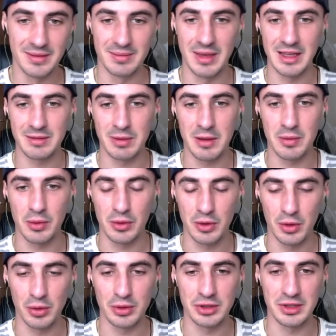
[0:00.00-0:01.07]
makes people
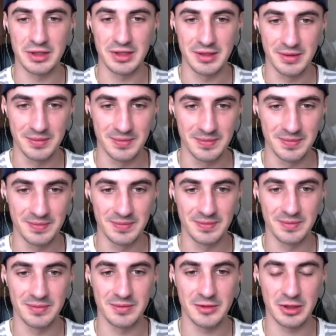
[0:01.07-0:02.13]
cautious.
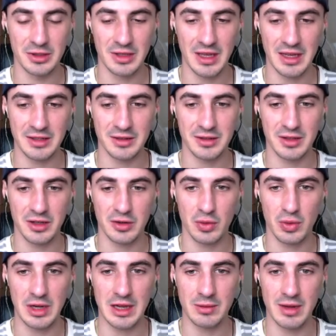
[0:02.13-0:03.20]
It's just such a
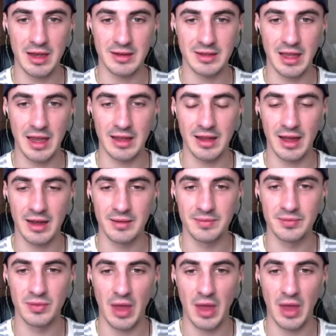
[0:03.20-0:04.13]
weird way of saying that.